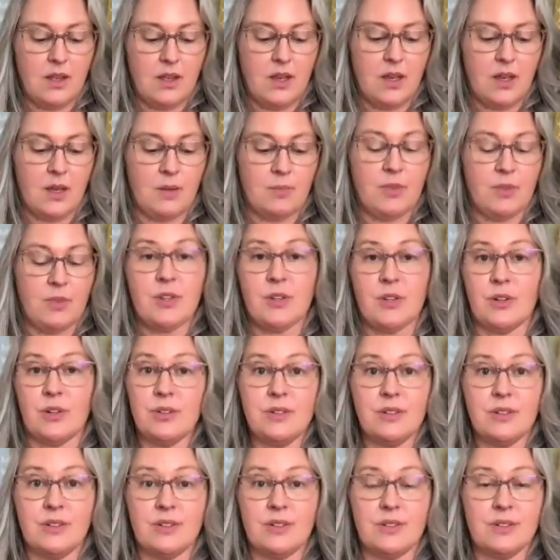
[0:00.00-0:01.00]

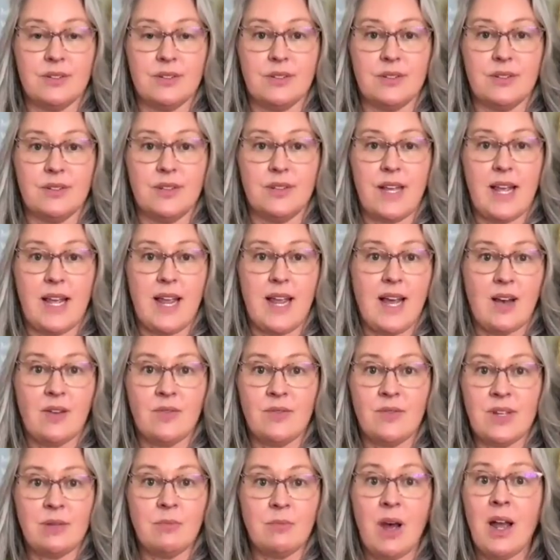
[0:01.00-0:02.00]
Third, they
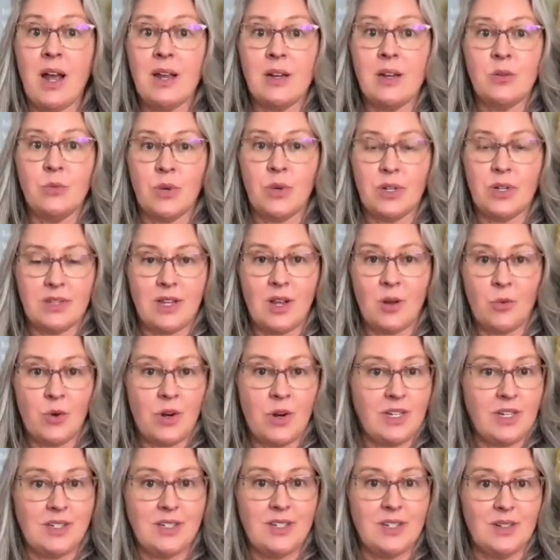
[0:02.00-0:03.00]
have in mind what they
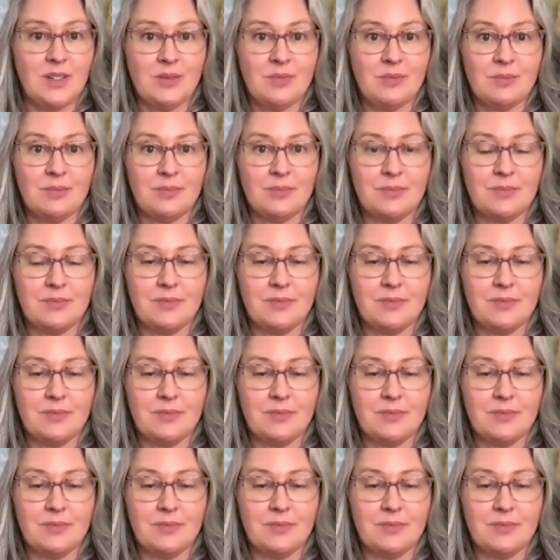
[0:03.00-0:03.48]
want to do,